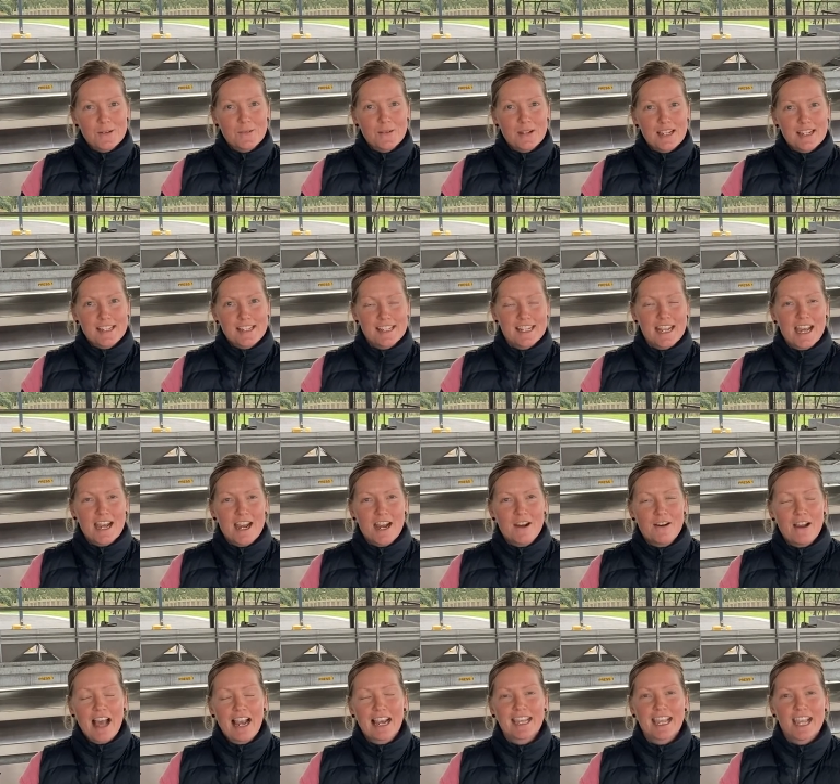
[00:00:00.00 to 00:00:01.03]
We did
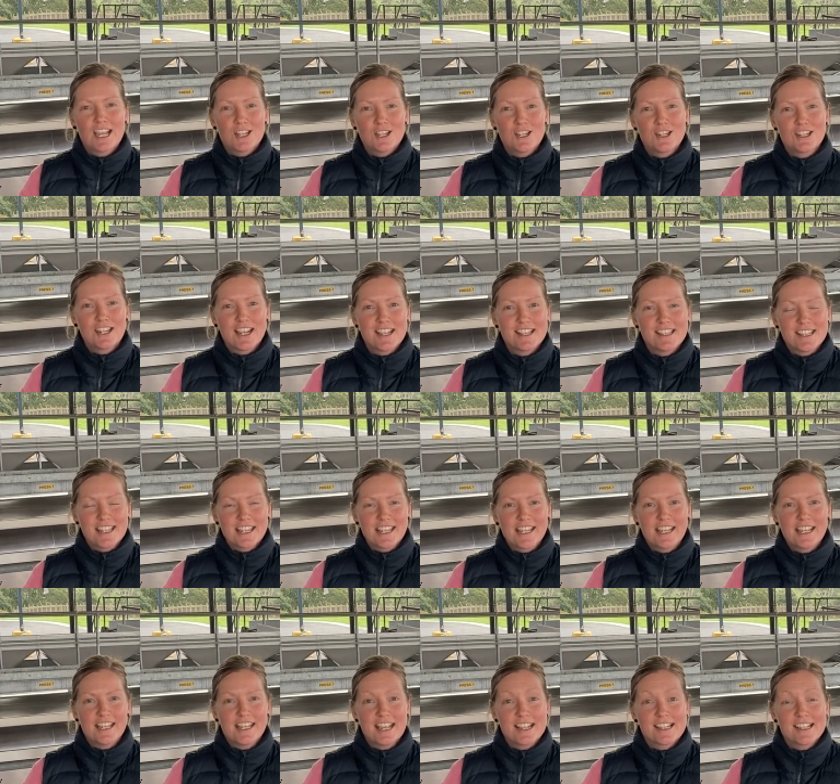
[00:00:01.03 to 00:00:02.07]
our allocation
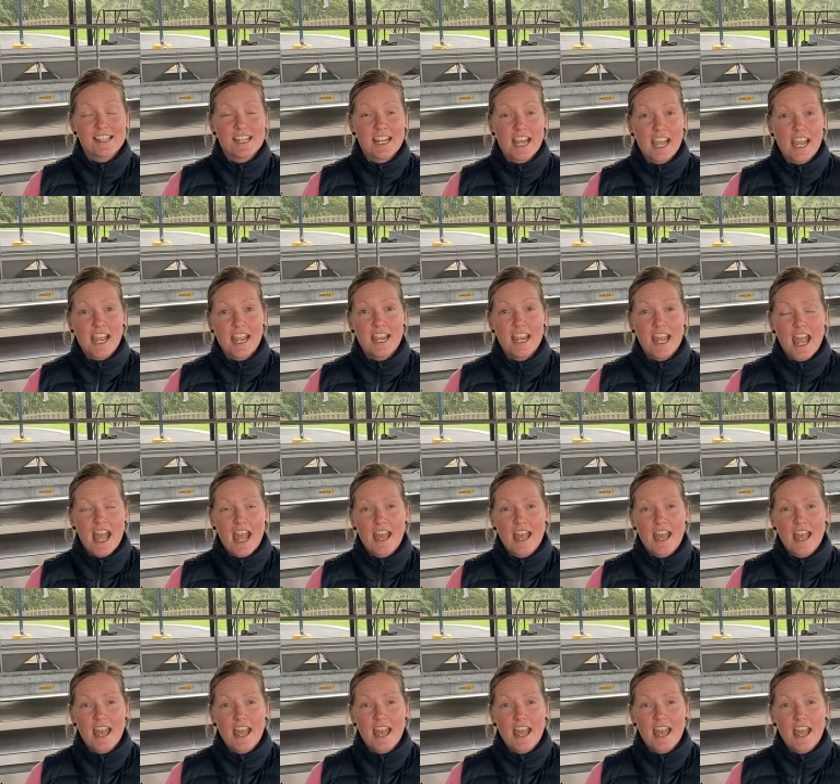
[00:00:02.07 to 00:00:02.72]
tasting yesterday